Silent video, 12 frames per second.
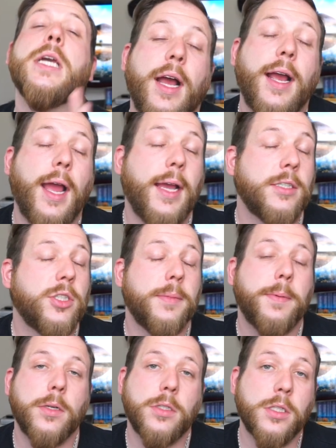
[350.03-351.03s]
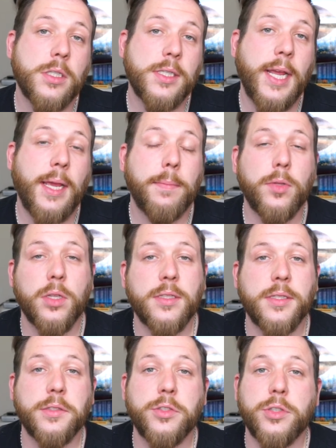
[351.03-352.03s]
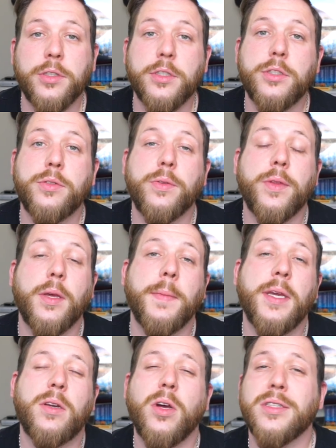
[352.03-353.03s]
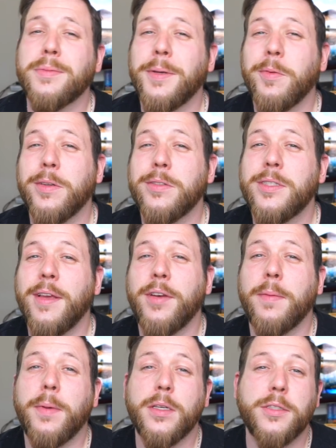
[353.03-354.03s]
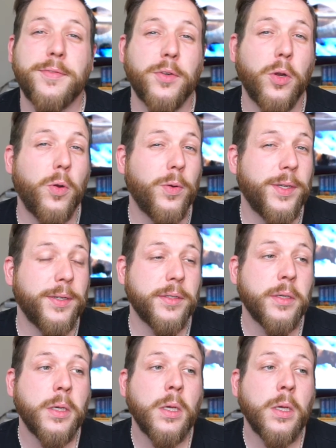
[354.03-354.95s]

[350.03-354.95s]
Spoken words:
I actually purchased ambulance insurance through them. It cost me around $70 for a whole year.